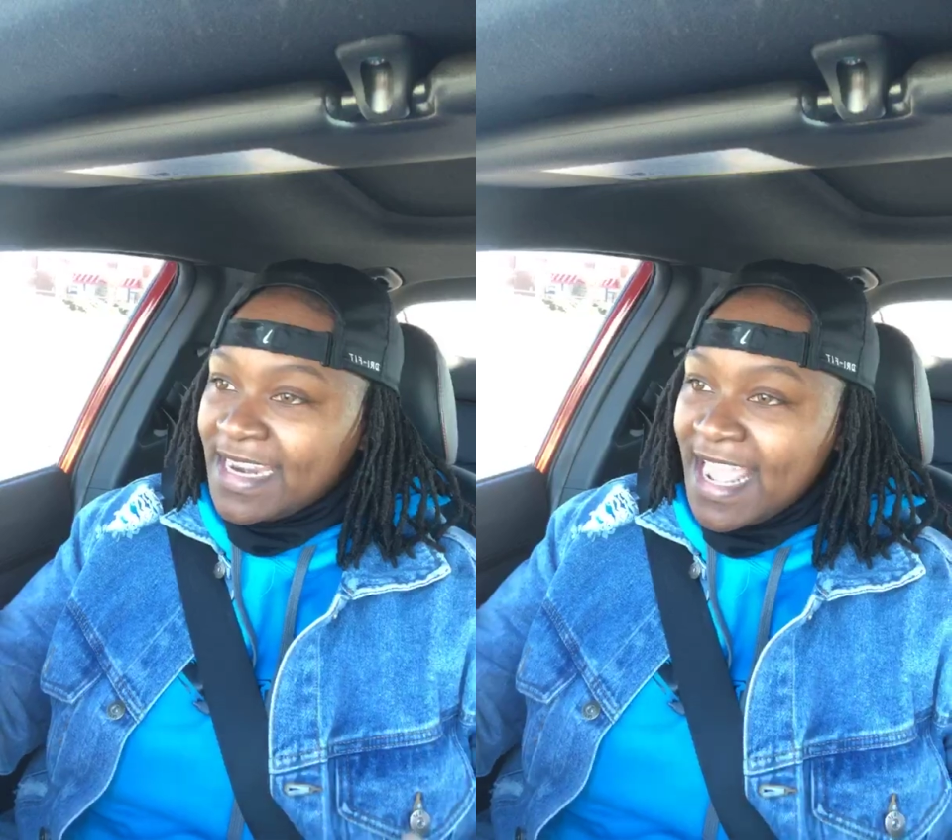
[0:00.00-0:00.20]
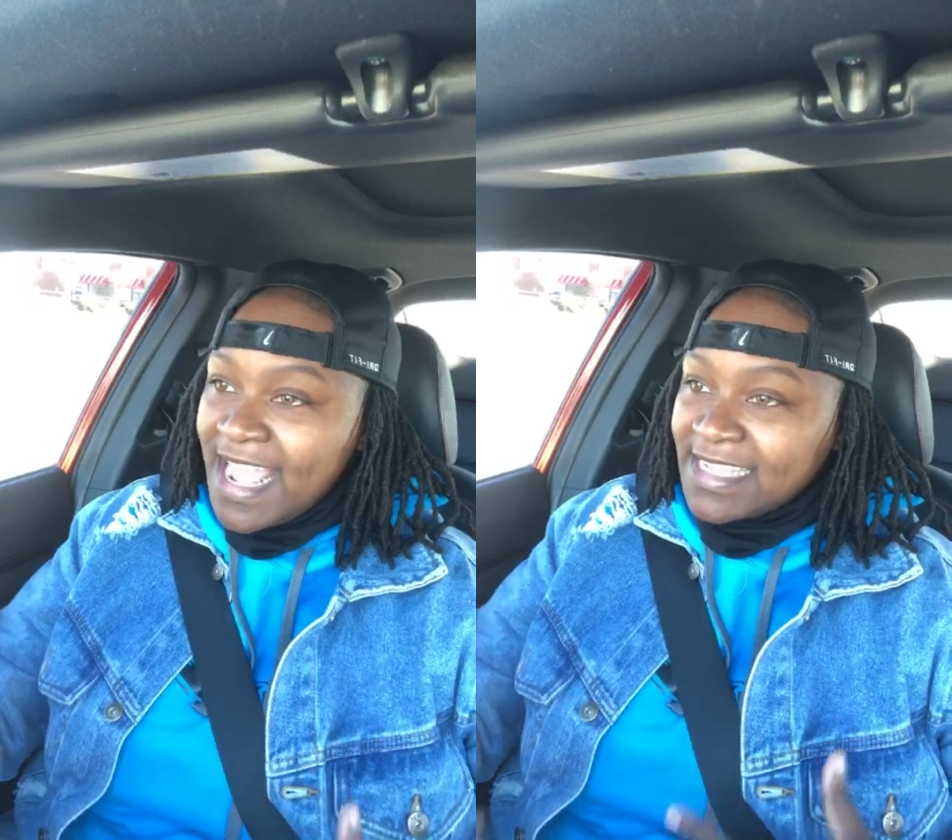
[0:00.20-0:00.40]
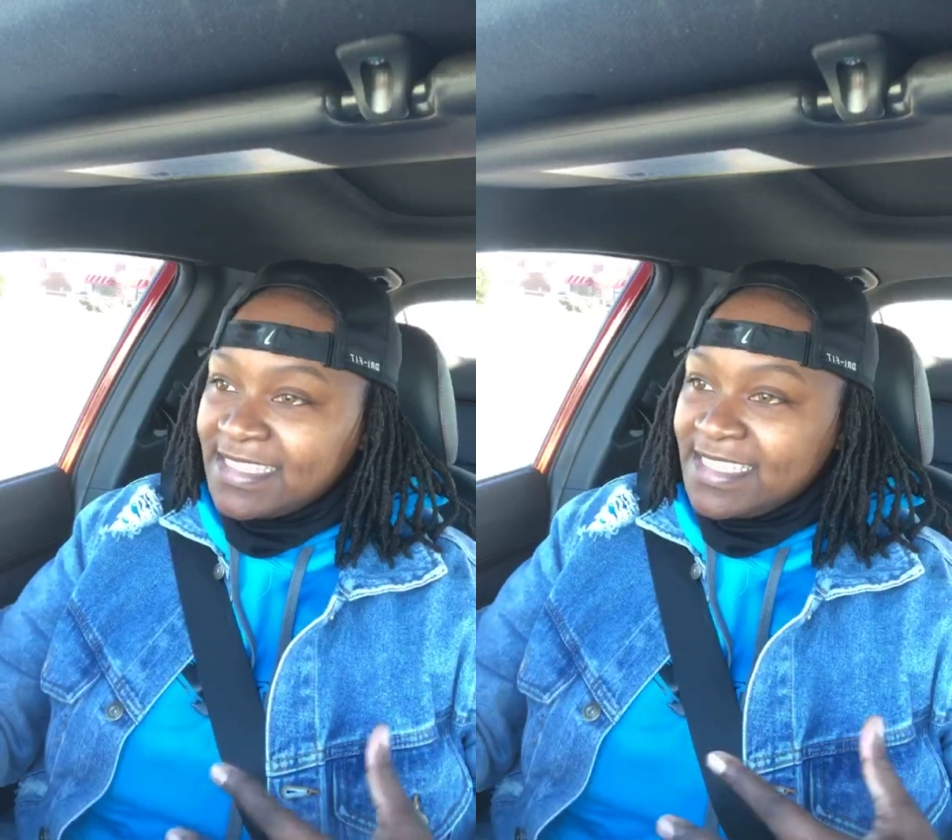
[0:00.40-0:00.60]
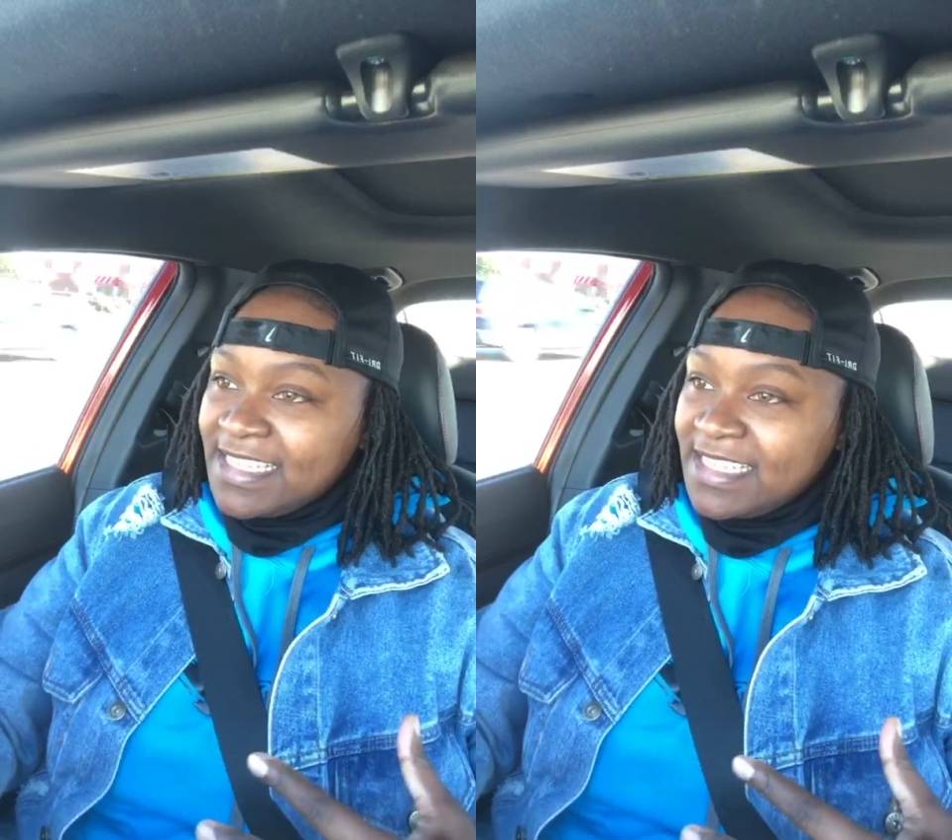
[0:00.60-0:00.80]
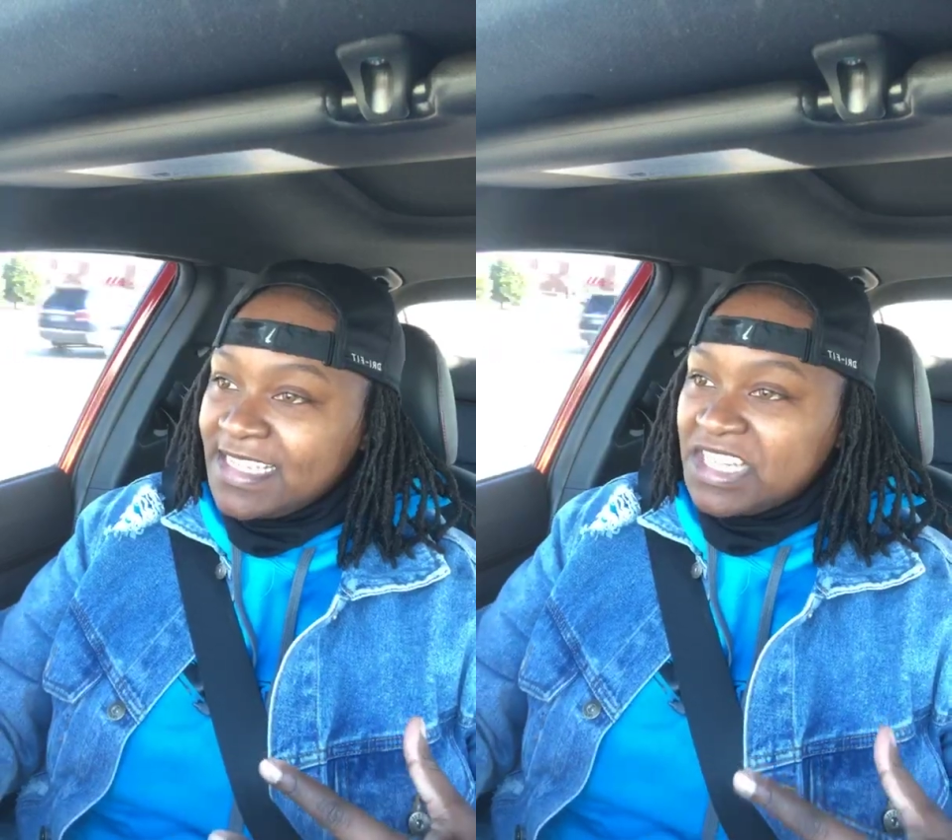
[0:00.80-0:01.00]

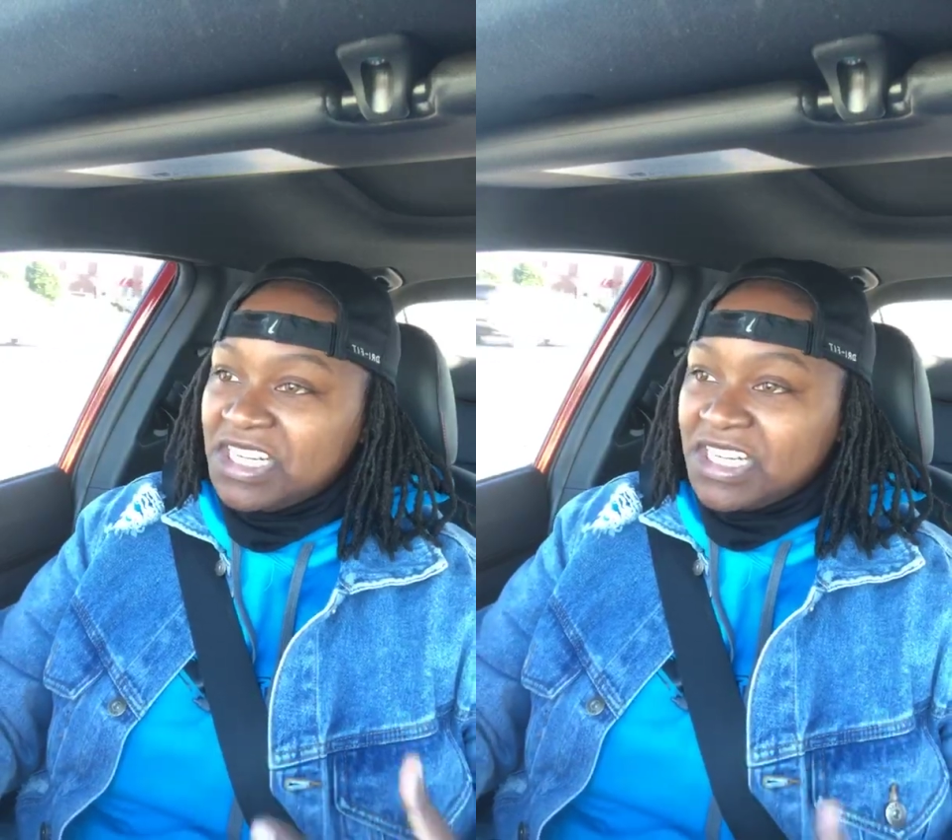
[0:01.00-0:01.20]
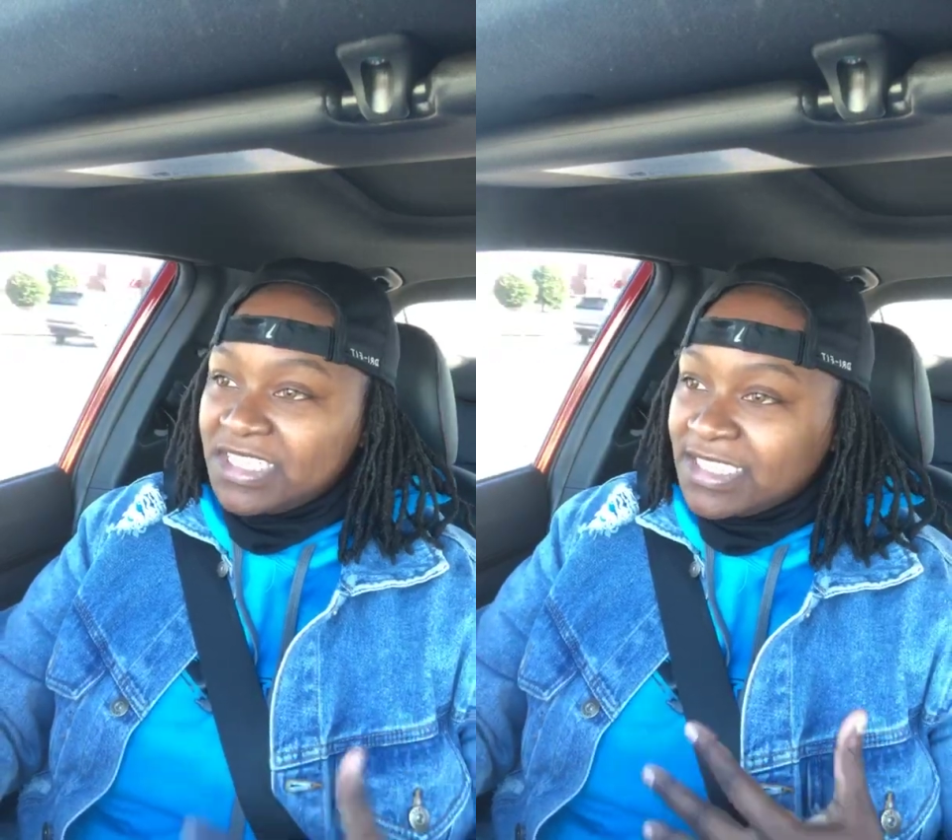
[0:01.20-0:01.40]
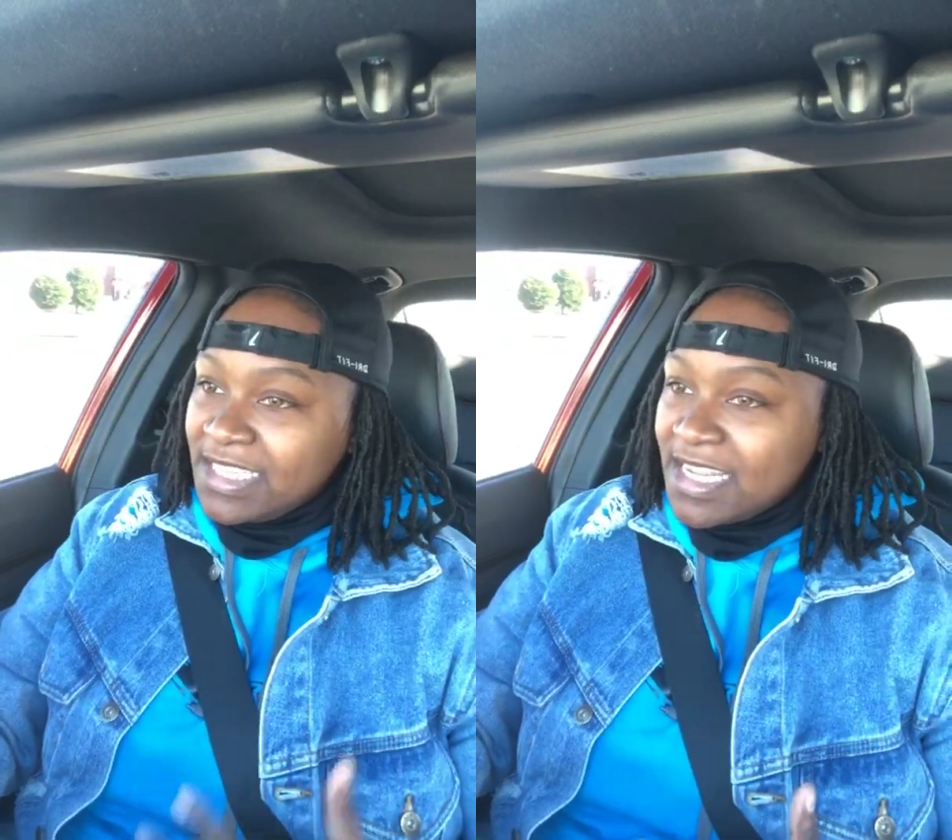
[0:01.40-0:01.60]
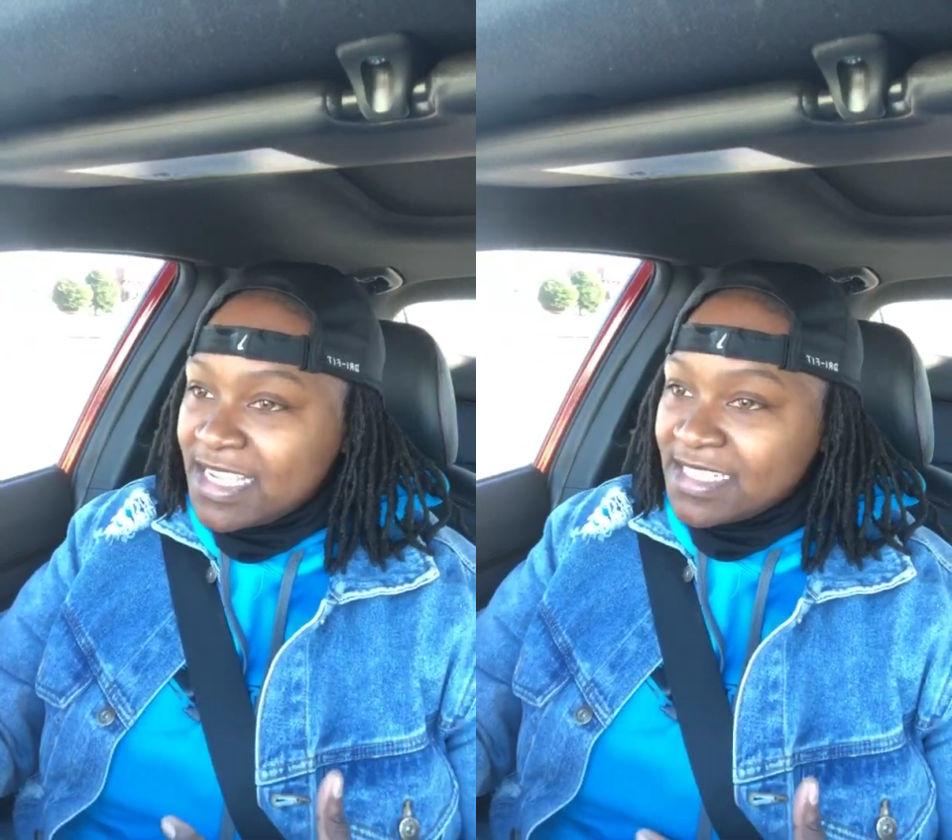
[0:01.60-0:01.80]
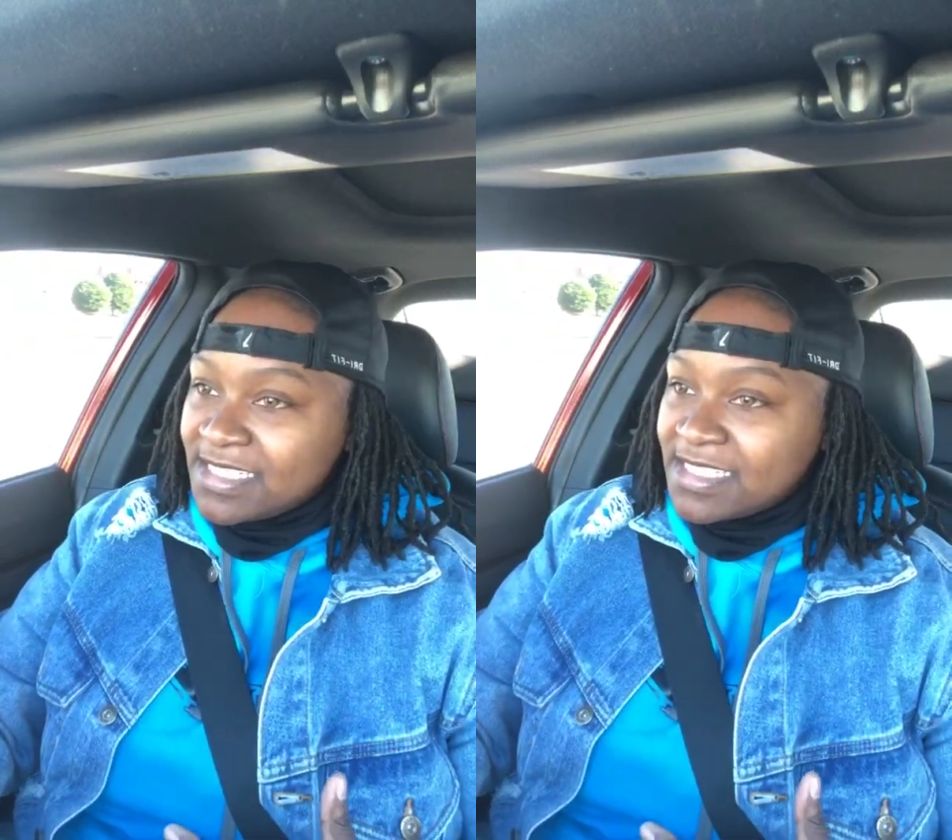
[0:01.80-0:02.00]
nasty
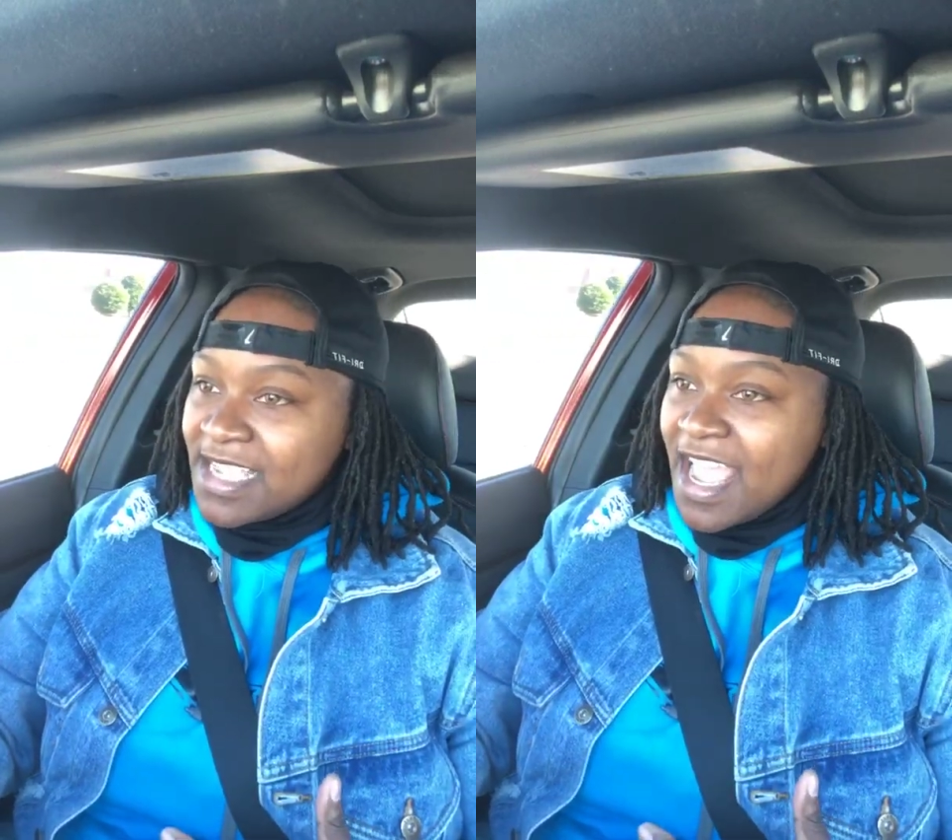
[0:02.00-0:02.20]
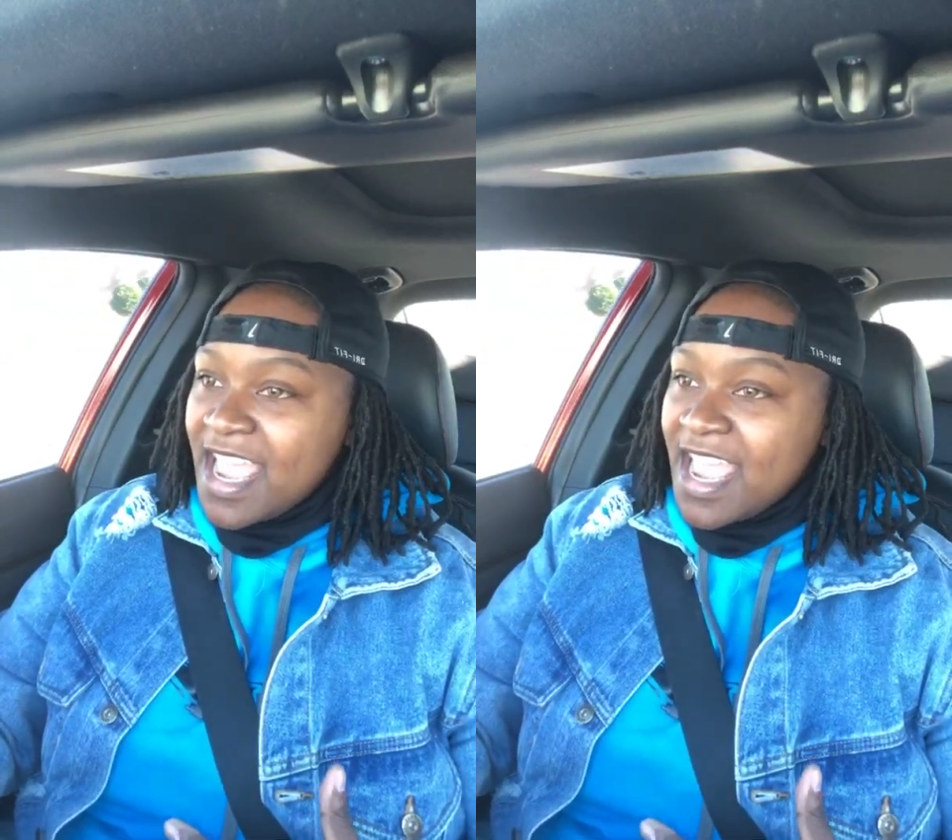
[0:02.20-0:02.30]
ugliness